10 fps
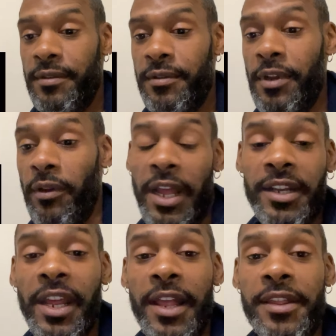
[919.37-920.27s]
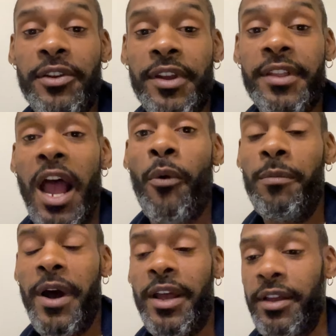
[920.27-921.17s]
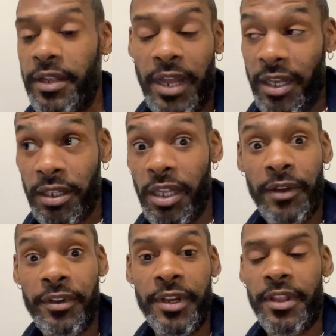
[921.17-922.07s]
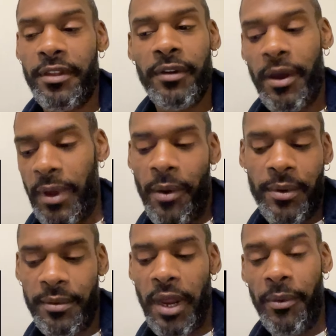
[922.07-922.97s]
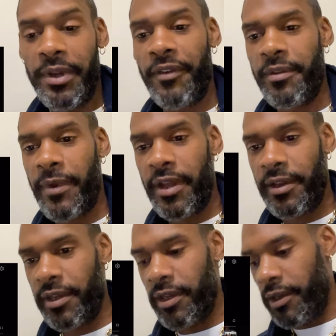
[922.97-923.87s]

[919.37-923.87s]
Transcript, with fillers: No, like dead serious. I would buy a hoodie. I love hoodies, so I, I would I would definitely buy a hoodie.